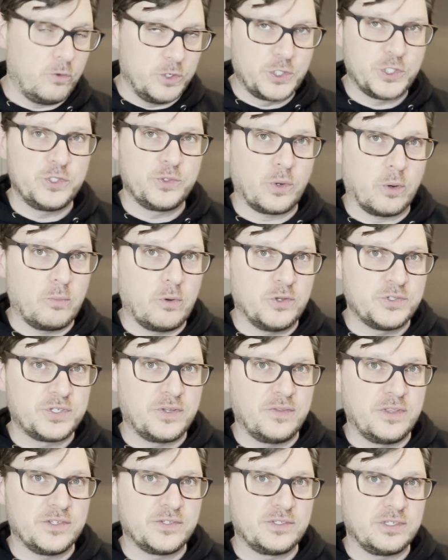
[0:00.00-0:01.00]
which is where most
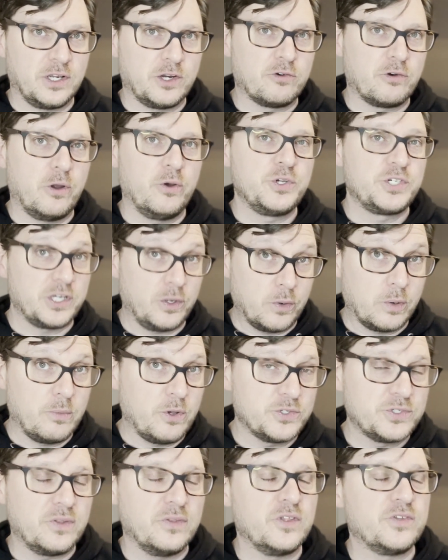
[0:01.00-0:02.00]
of this, in Croatia, where
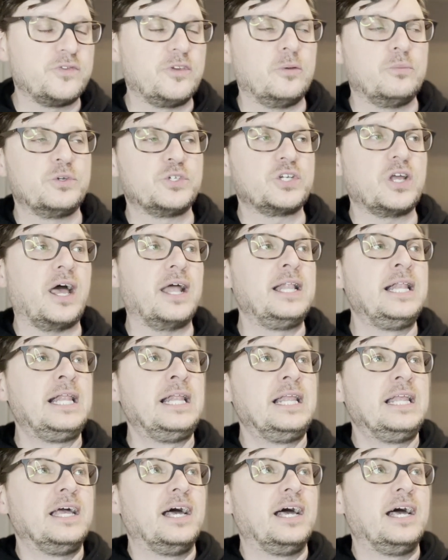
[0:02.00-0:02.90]
most of this film was shot.